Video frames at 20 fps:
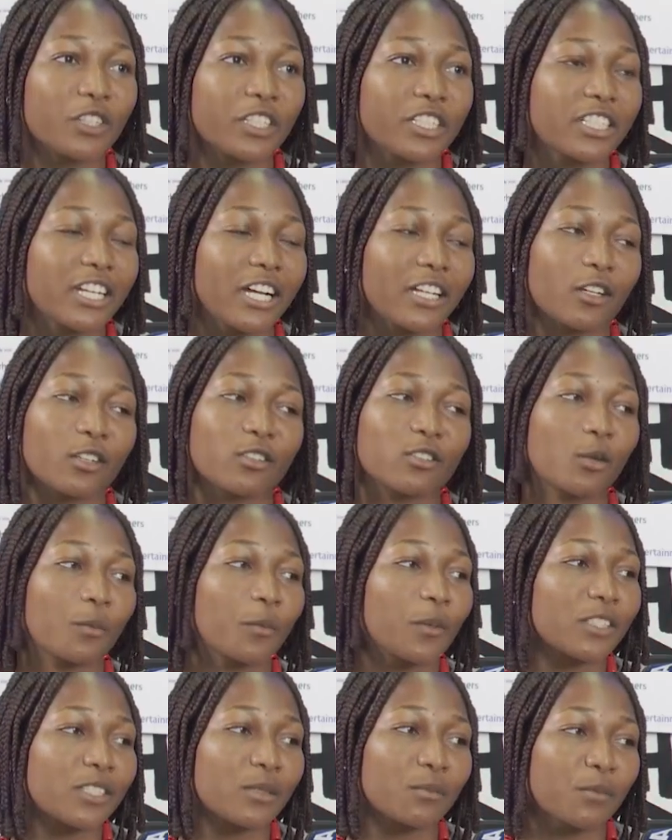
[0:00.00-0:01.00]
rich, they are not
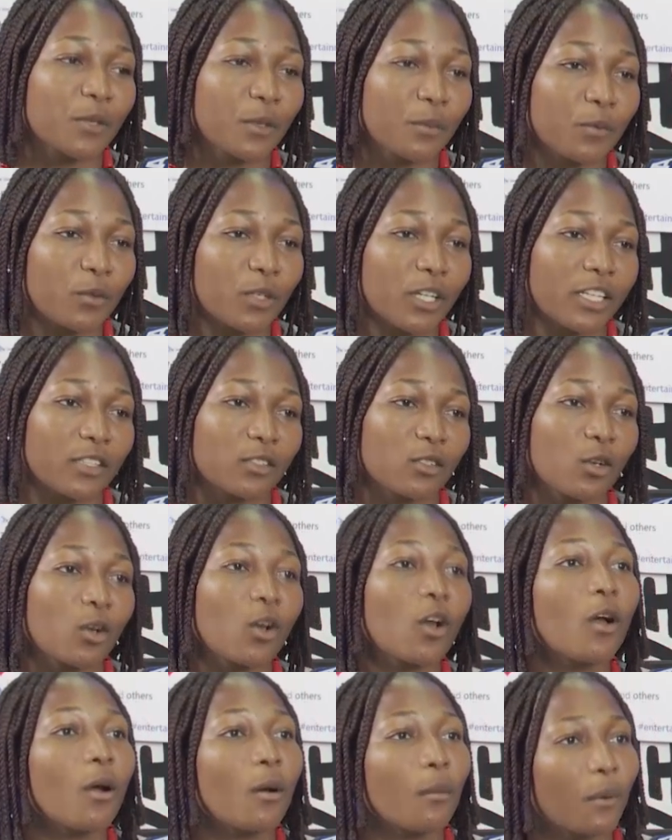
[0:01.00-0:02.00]
supporting people at all.
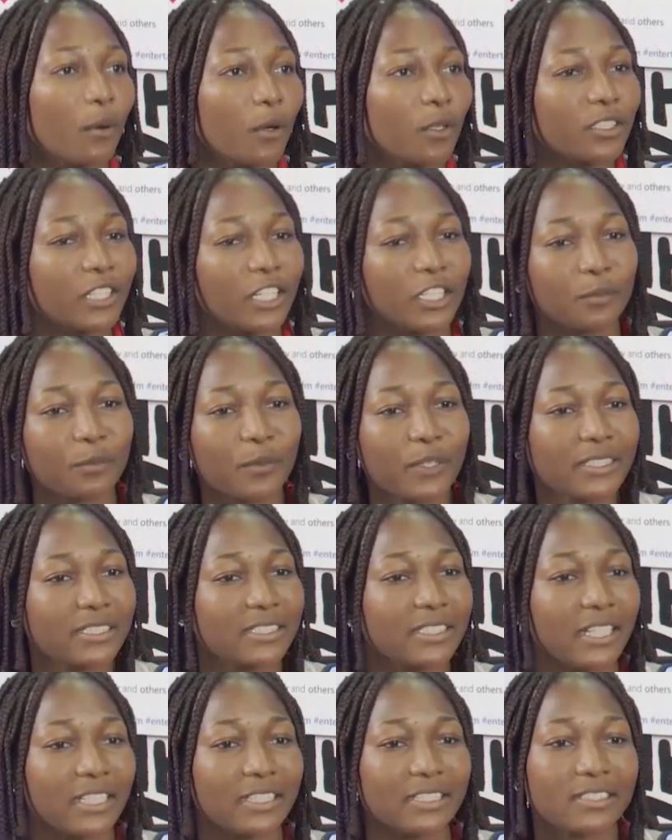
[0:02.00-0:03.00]
But once you are the
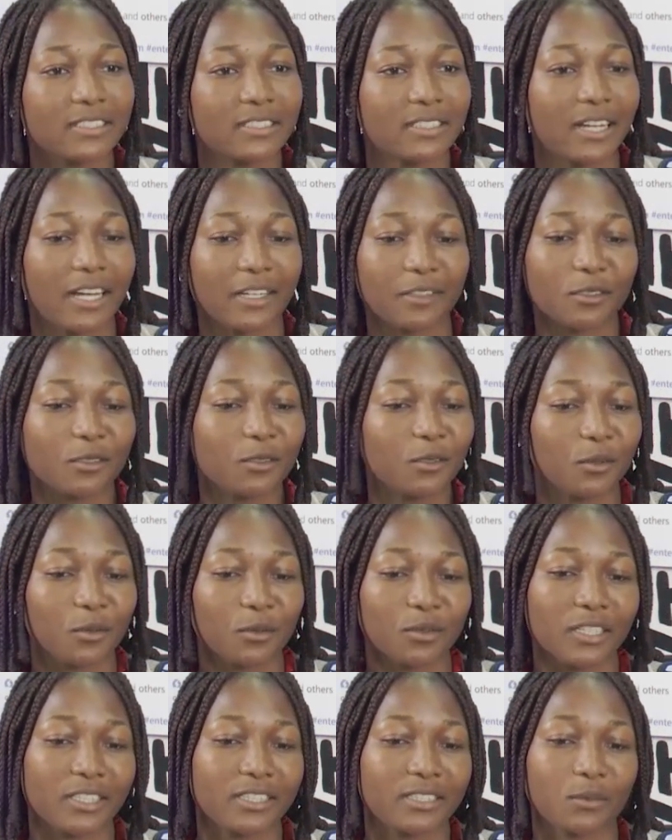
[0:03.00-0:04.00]
president, I don't
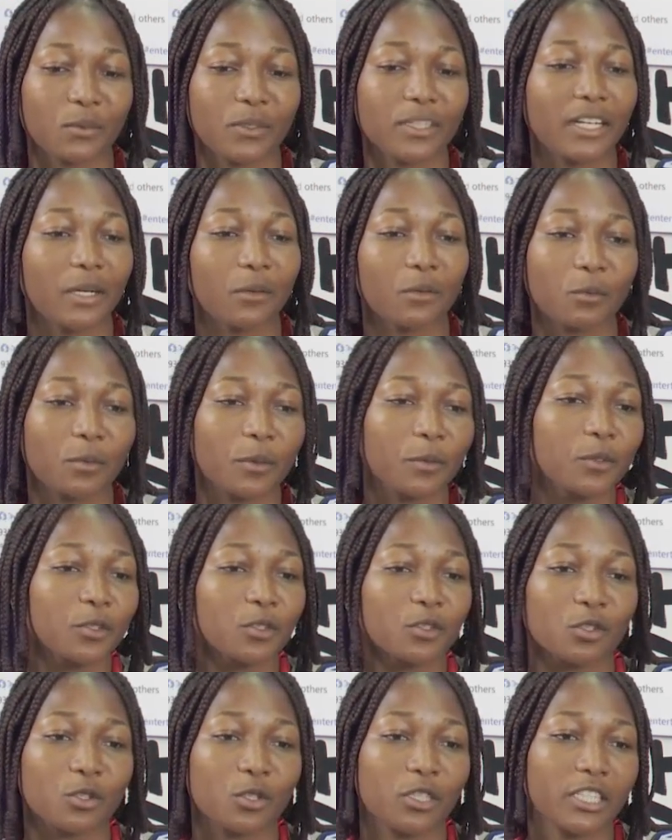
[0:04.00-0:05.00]
know, there's a way that we'll be able
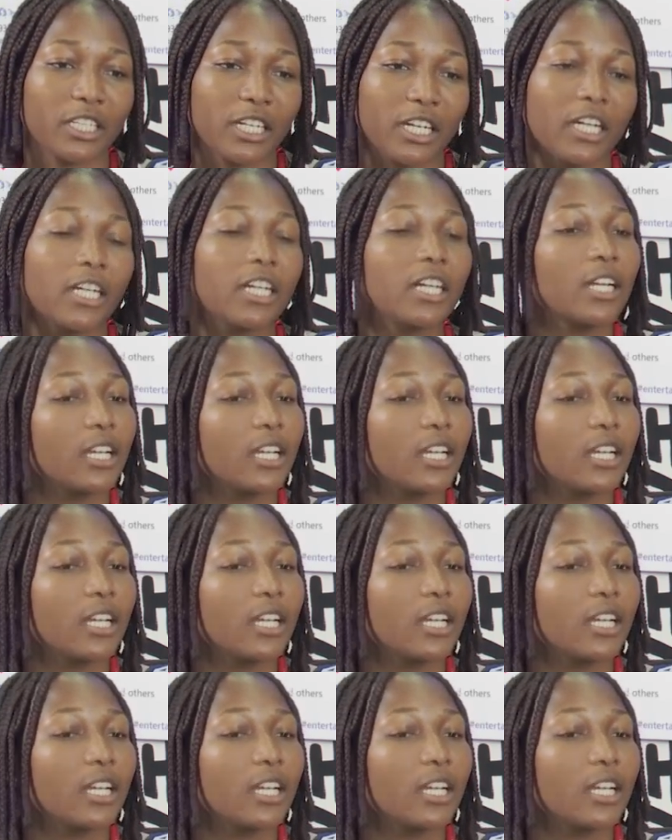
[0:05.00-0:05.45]
to do it. That